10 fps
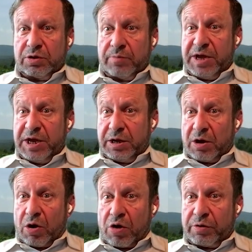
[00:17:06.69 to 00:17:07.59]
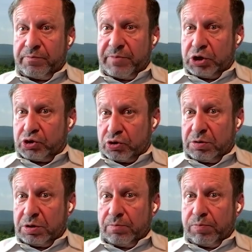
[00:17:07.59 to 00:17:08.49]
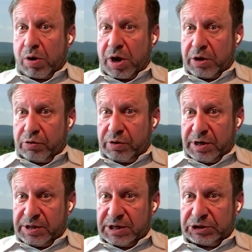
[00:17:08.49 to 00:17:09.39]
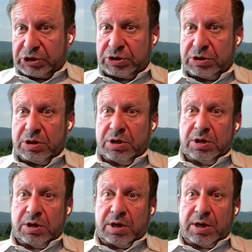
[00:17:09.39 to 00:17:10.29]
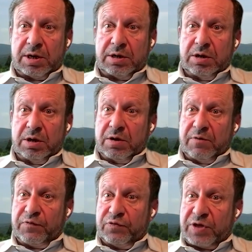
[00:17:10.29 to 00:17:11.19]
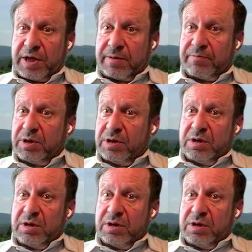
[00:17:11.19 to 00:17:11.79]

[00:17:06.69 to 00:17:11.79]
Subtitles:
The media are a major player in this, and for them,